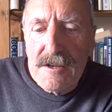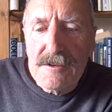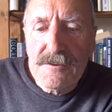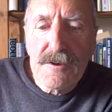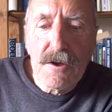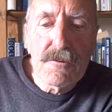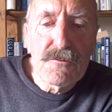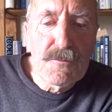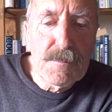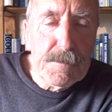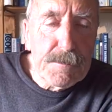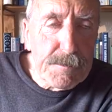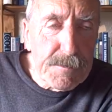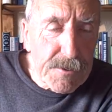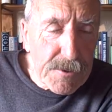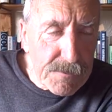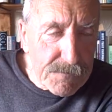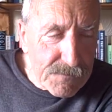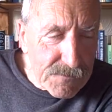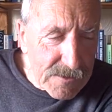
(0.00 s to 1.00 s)
knows
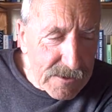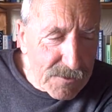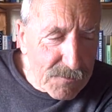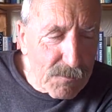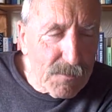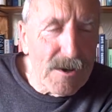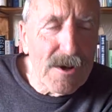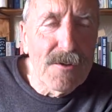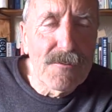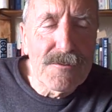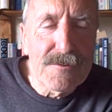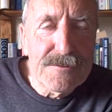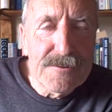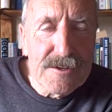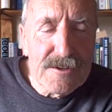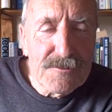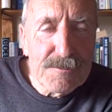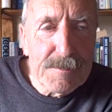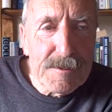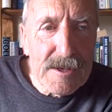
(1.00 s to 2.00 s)
perfectly well that he
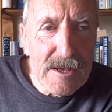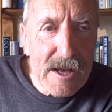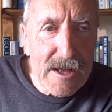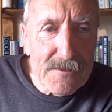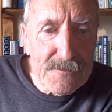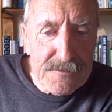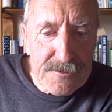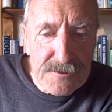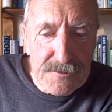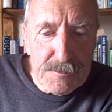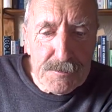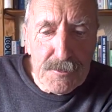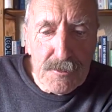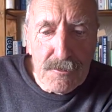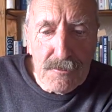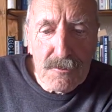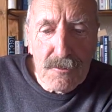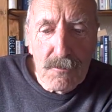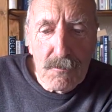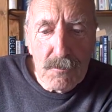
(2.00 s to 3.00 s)
has begun his
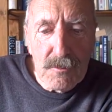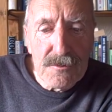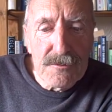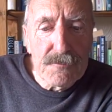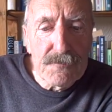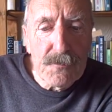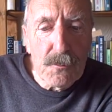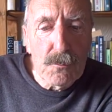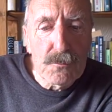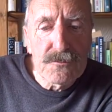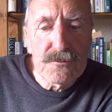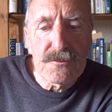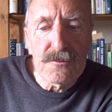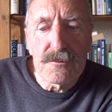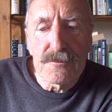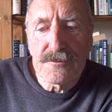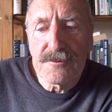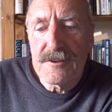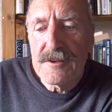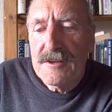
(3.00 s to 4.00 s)
book with a
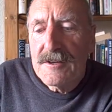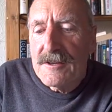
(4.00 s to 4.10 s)
falsehood